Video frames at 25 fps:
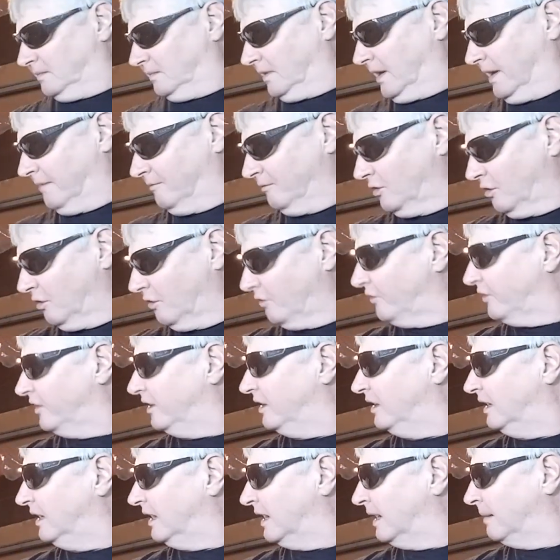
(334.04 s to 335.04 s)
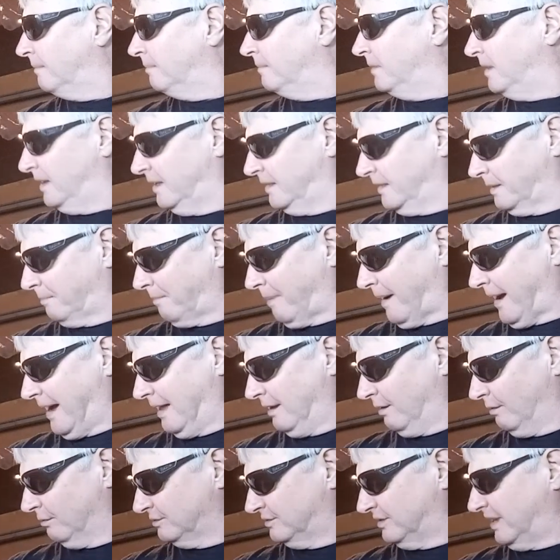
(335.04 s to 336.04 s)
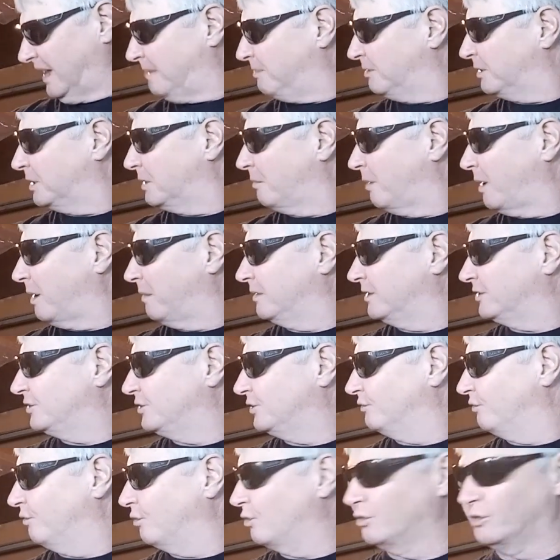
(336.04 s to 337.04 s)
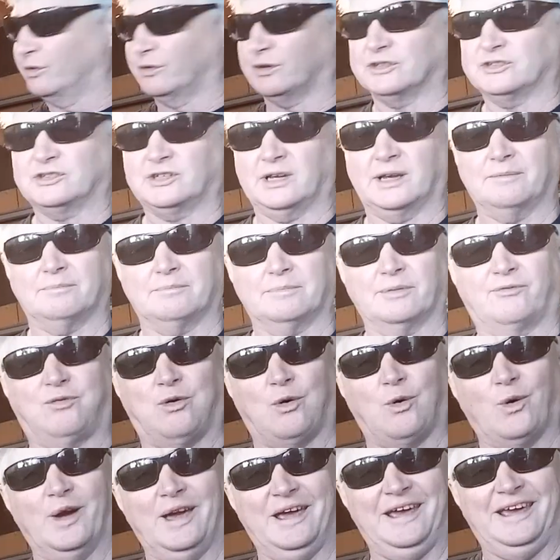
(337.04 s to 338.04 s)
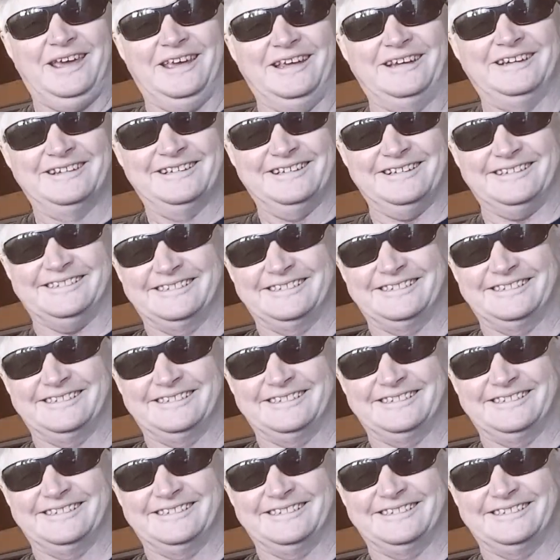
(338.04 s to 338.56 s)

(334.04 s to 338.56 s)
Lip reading: I haven't got the pail on tap at the moment. I should have organised that beforehand.